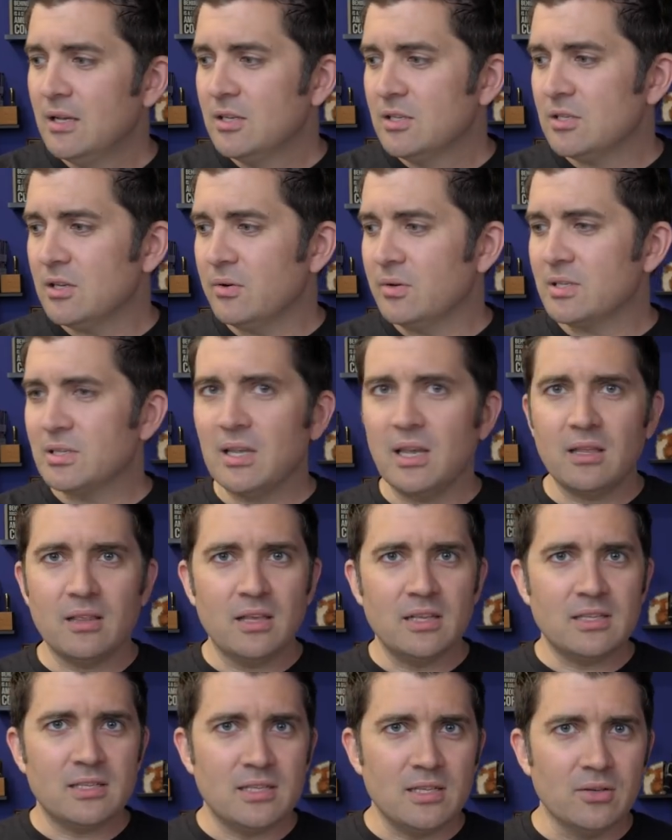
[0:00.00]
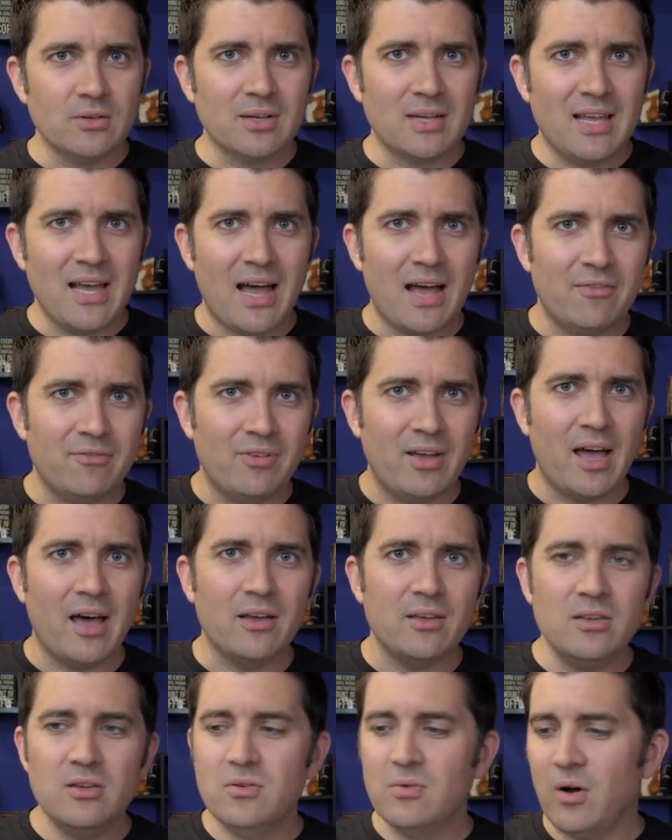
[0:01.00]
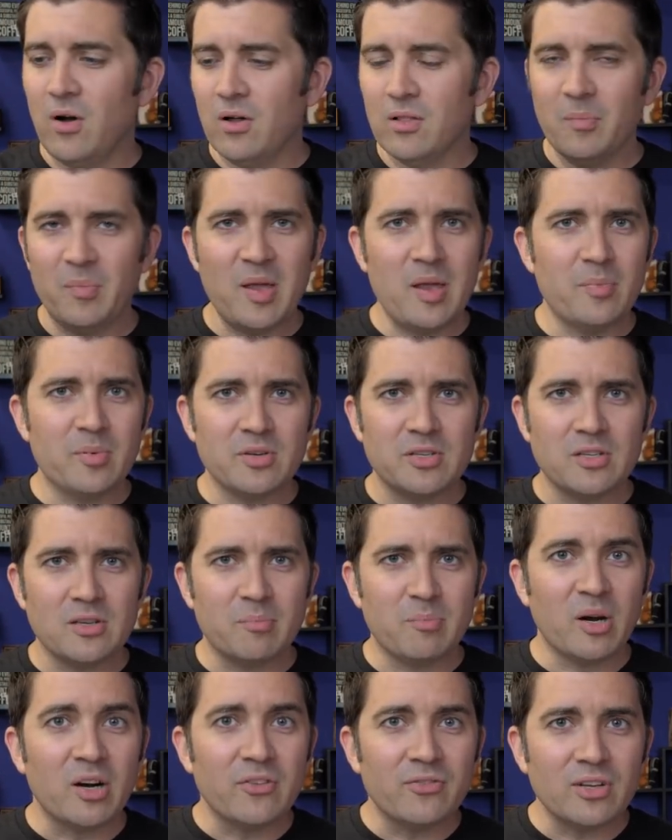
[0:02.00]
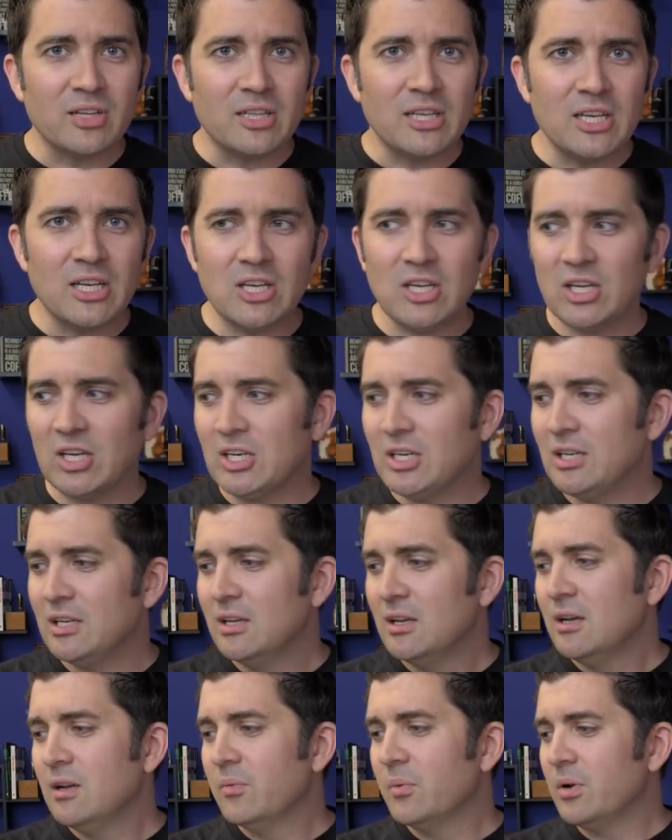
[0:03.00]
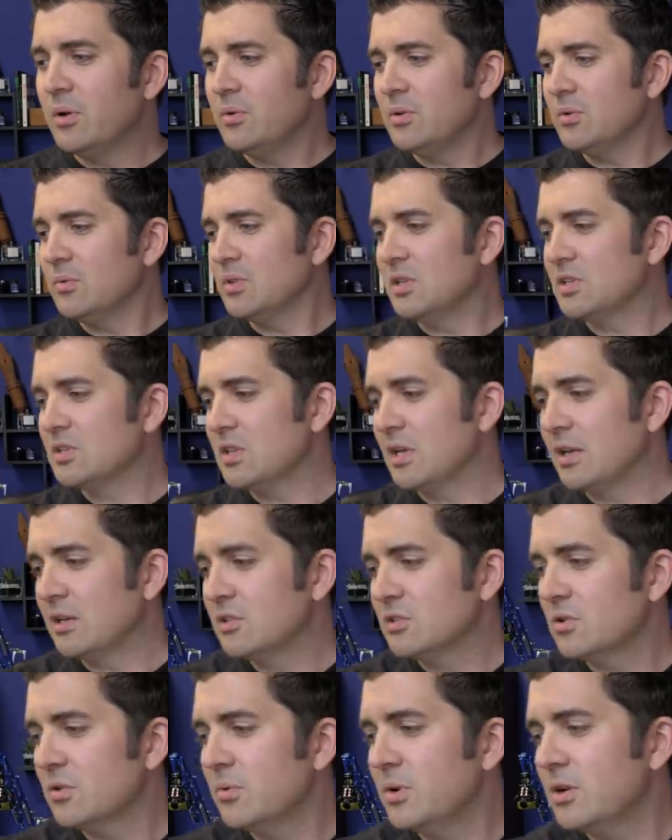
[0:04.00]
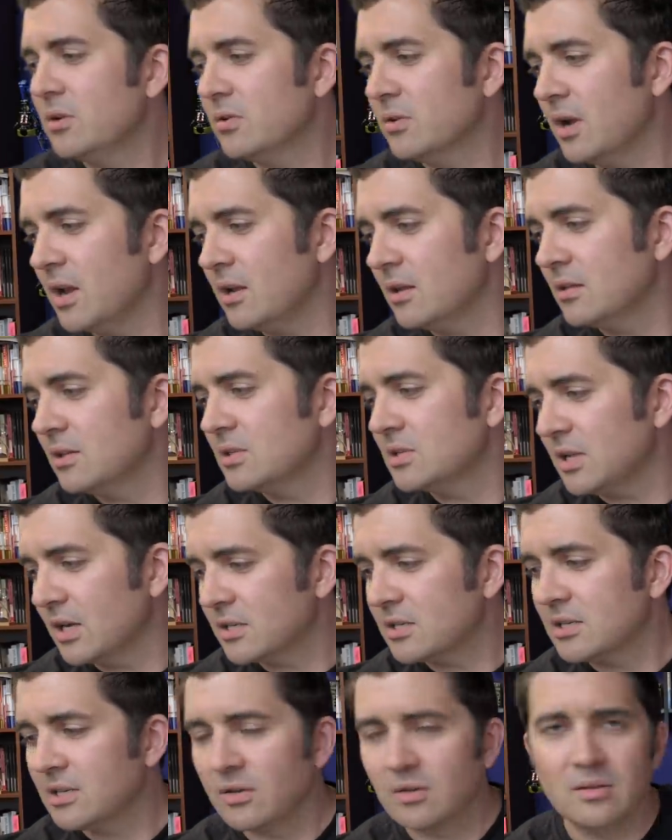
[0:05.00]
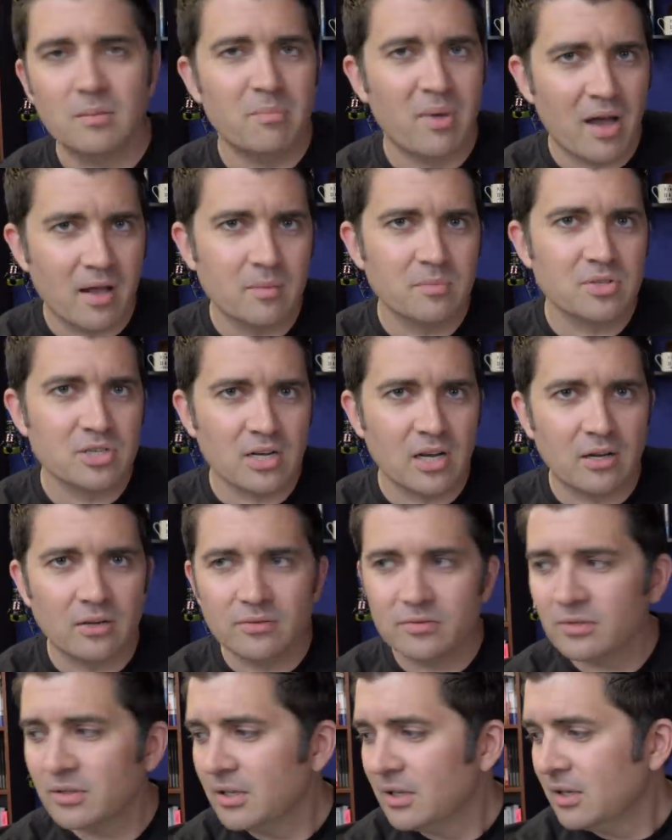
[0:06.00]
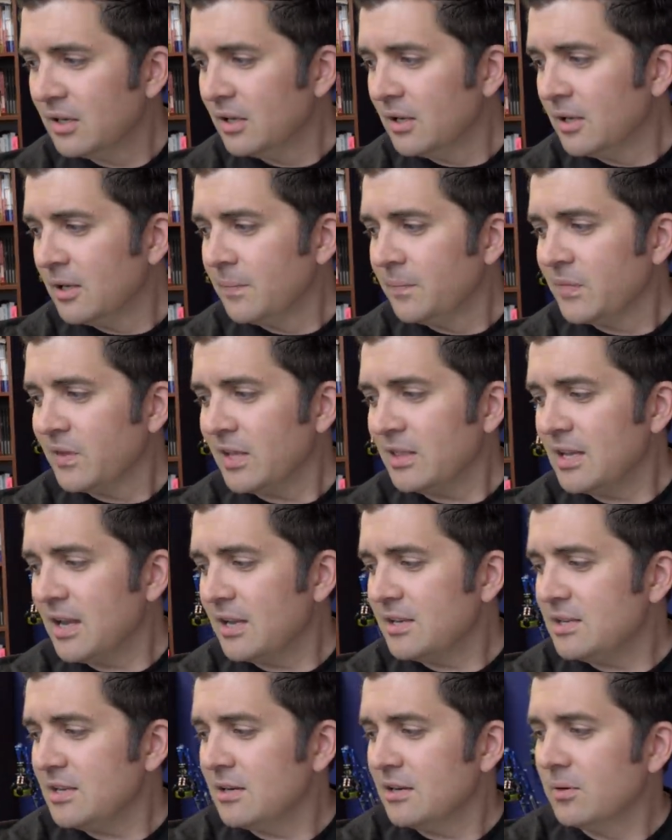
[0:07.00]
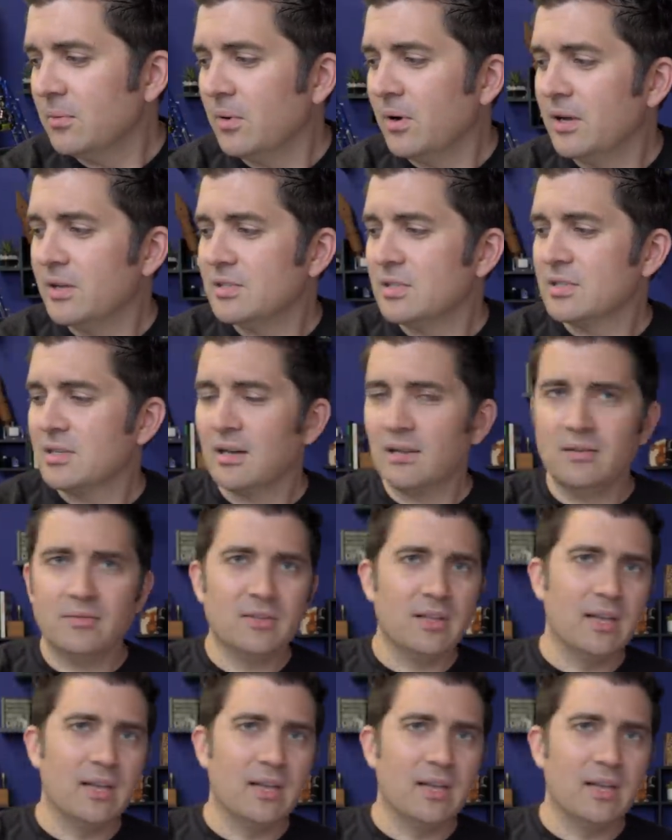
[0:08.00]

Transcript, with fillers: So it's like, it's still got value. All the paper is still perfectly good. What do we do with this thing? So we created this section called the bottom shelf. And the idea was it's kind of